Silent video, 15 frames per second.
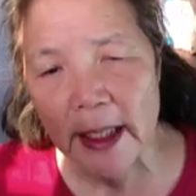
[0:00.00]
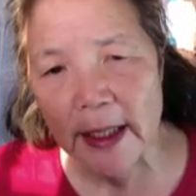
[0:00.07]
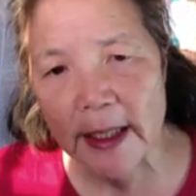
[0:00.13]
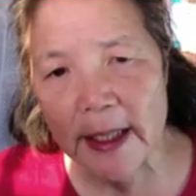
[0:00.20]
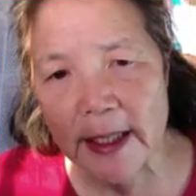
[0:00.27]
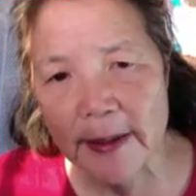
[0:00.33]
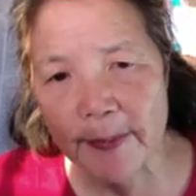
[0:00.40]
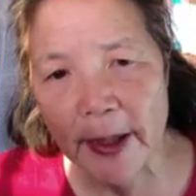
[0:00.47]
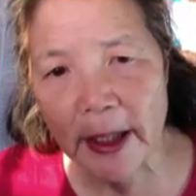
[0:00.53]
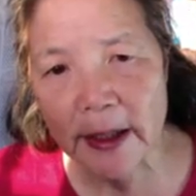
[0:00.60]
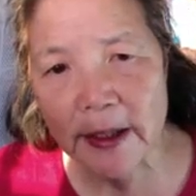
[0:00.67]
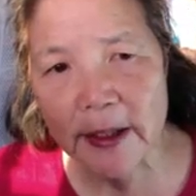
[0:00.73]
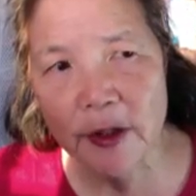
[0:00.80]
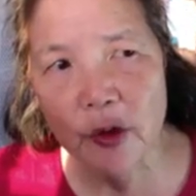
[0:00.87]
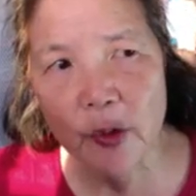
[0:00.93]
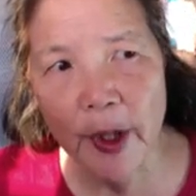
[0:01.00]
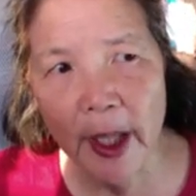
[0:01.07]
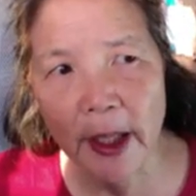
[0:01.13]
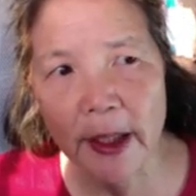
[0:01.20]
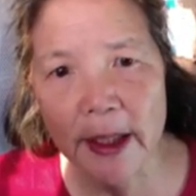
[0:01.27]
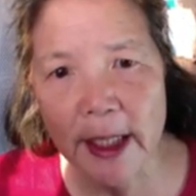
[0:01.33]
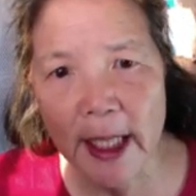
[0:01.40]
These pellets you
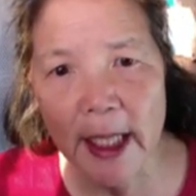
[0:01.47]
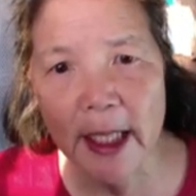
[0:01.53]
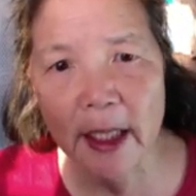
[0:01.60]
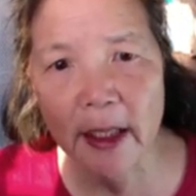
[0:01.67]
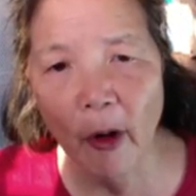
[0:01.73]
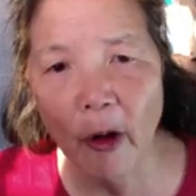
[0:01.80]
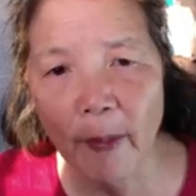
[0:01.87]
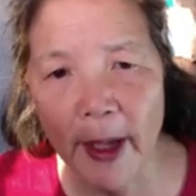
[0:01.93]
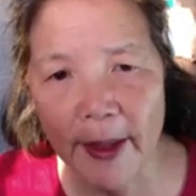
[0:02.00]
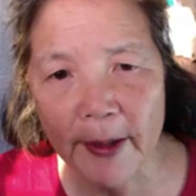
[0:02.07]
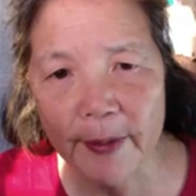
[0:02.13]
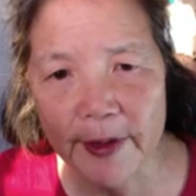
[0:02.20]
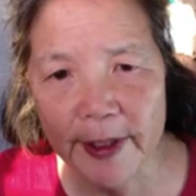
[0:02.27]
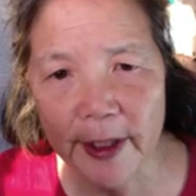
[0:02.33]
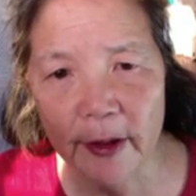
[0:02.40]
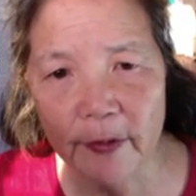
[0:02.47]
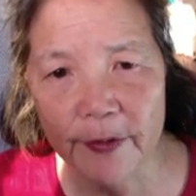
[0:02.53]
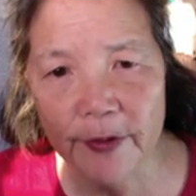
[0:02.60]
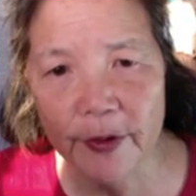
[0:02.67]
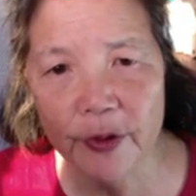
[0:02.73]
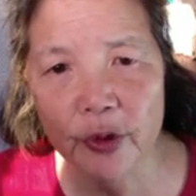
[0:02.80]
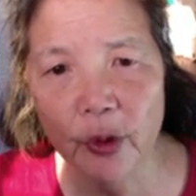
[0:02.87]
can take all by themselves.
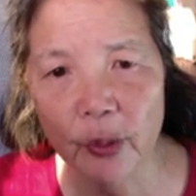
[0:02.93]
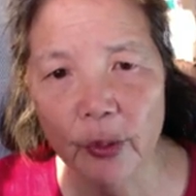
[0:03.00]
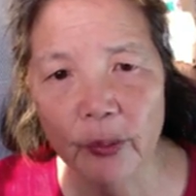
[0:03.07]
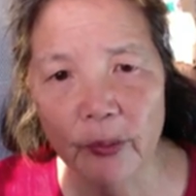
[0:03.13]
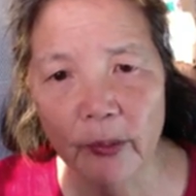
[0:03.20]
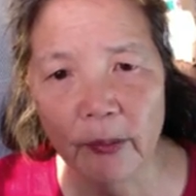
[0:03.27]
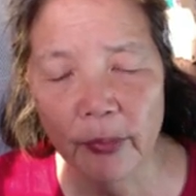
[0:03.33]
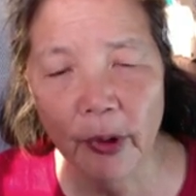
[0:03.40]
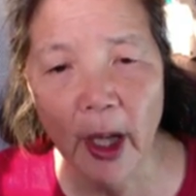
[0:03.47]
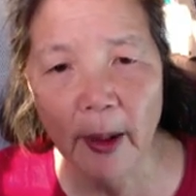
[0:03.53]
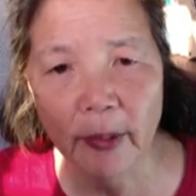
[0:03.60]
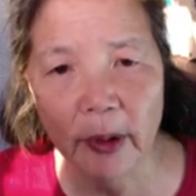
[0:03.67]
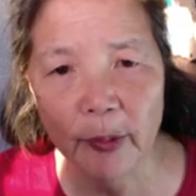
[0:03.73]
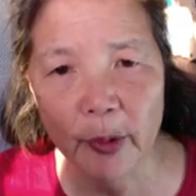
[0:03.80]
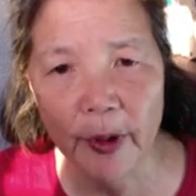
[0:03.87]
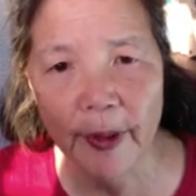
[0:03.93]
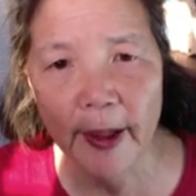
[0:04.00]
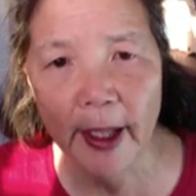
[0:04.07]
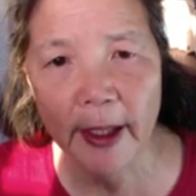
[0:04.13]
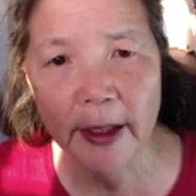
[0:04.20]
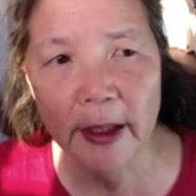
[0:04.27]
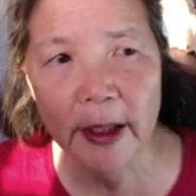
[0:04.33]
There's no problem with
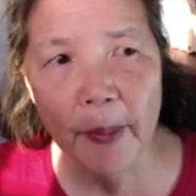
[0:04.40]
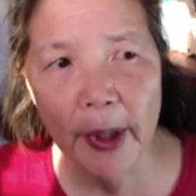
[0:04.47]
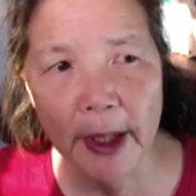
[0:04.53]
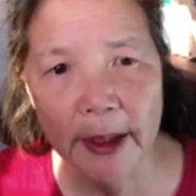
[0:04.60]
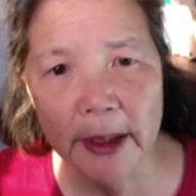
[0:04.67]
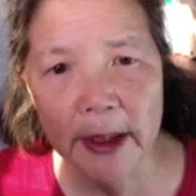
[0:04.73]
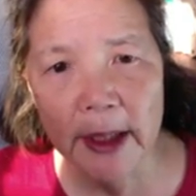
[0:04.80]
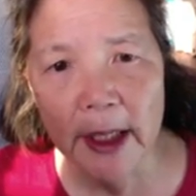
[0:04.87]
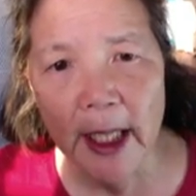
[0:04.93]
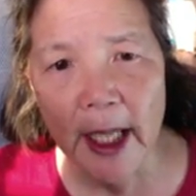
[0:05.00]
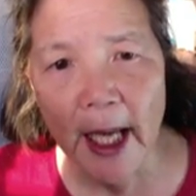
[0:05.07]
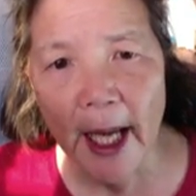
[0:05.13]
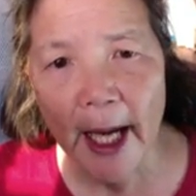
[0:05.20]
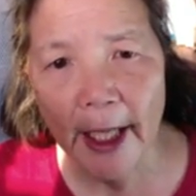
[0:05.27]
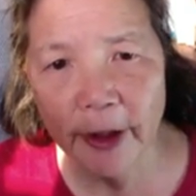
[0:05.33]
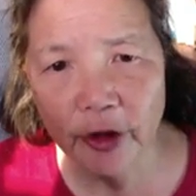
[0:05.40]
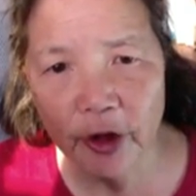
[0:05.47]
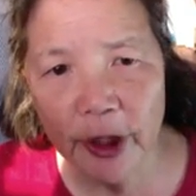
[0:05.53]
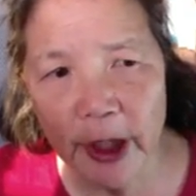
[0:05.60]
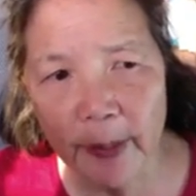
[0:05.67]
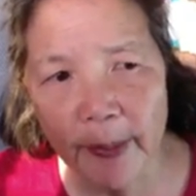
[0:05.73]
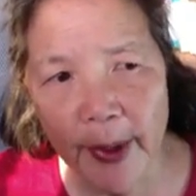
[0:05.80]
that. But
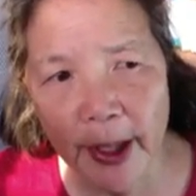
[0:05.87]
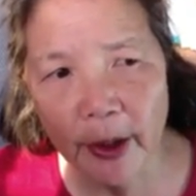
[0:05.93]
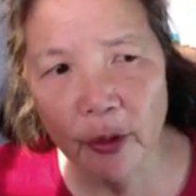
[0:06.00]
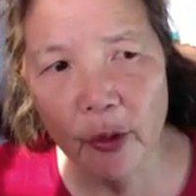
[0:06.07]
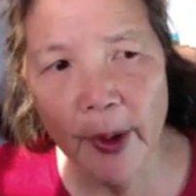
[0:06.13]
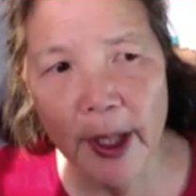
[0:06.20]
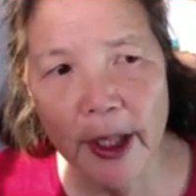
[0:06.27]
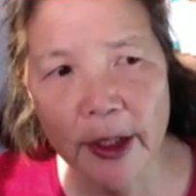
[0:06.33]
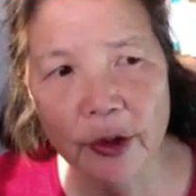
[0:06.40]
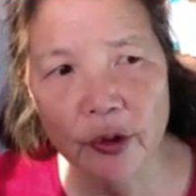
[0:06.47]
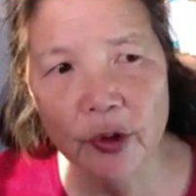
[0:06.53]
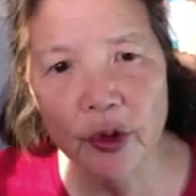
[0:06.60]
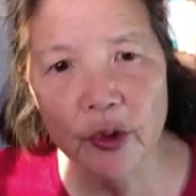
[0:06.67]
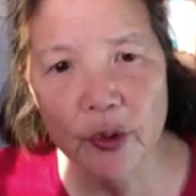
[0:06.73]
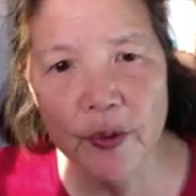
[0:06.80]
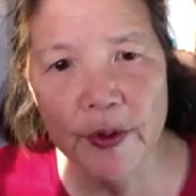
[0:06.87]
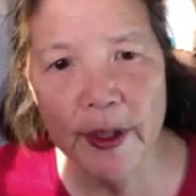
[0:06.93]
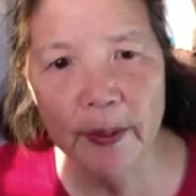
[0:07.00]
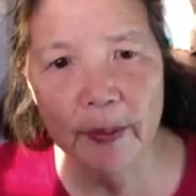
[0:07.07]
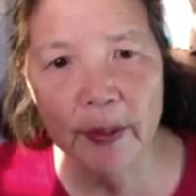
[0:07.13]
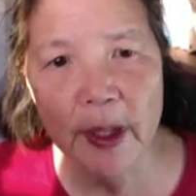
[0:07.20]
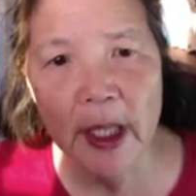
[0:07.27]
actually a better way to use
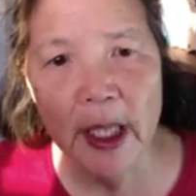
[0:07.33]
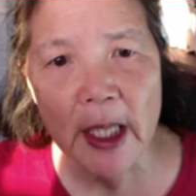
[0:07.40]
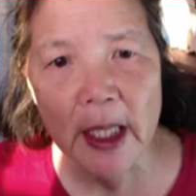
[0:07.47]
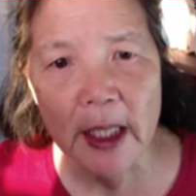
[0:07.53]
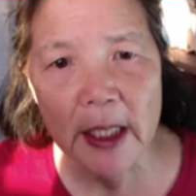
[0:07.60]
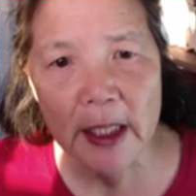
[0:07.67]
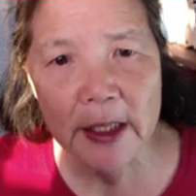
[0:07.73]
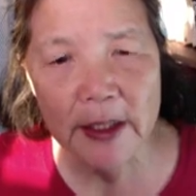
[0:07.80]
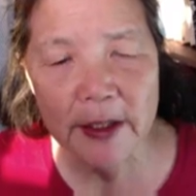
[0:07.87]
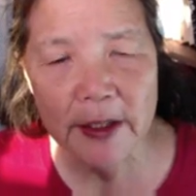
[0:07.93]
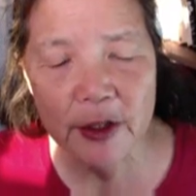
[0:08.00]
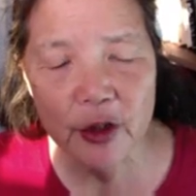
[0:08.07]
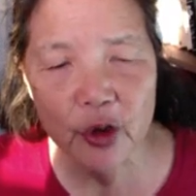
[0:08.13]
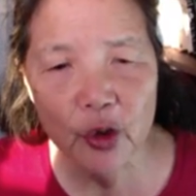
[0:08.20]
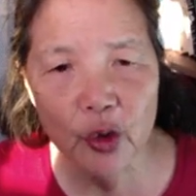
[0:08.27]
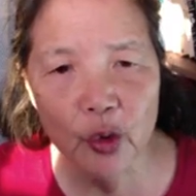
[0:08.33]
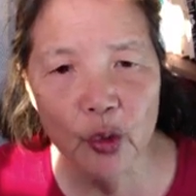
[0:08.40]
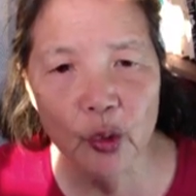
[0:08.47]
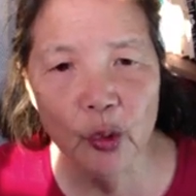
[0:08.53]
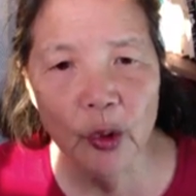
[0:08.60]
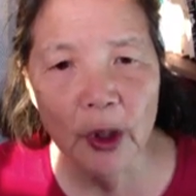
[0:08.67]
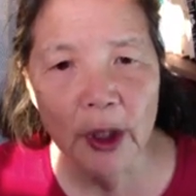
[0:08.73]
them is
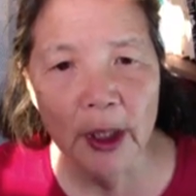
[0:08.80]
to